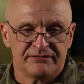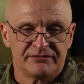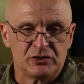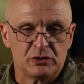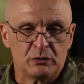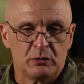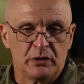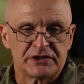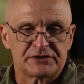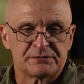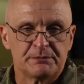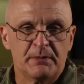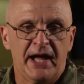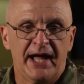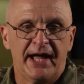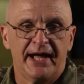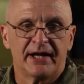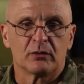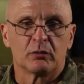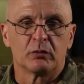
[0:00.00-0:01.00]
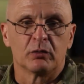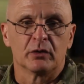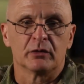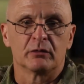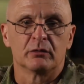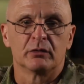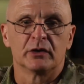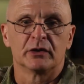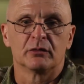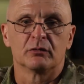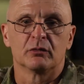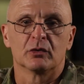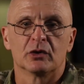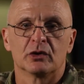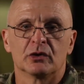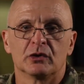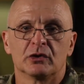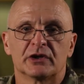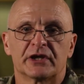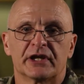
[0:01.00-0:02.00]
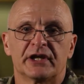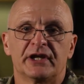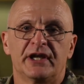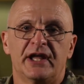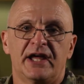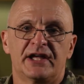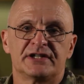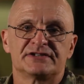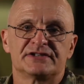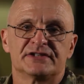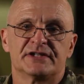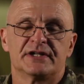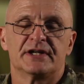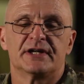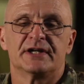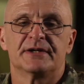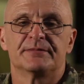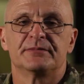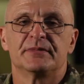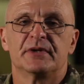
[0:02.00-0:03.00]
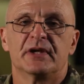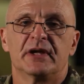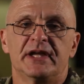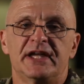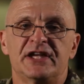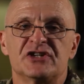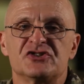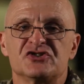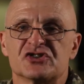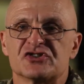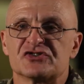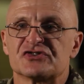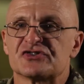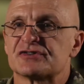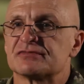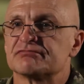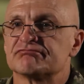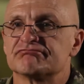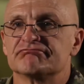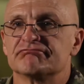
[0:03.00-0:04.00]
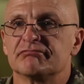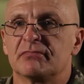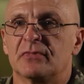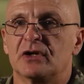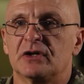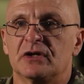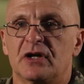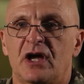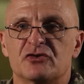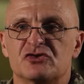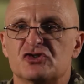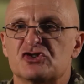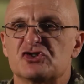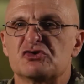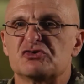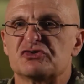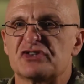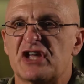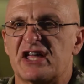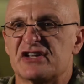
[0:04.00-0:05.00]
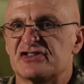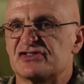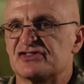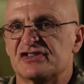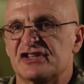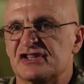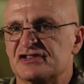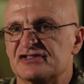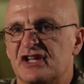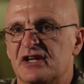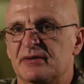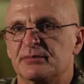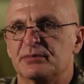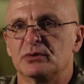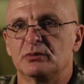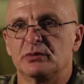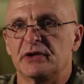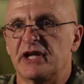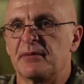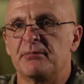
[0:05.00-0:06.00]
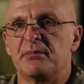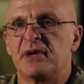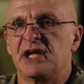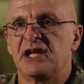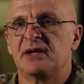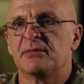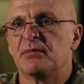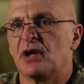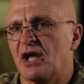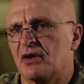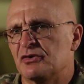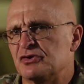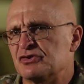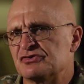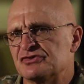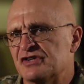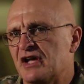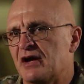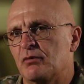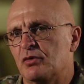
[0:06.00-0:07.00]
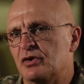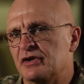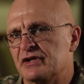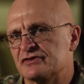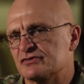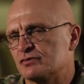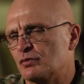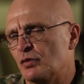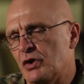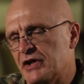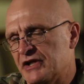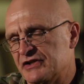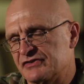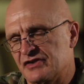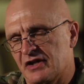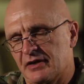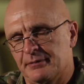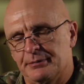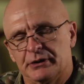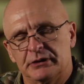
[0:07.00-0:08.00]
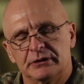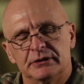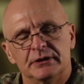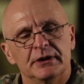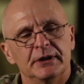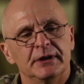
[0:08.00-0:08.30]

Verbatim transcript: a few weeks back where we were looking at uh, engines. Uh, I'll just use that as an example. We have many, but I'll use that one as one example.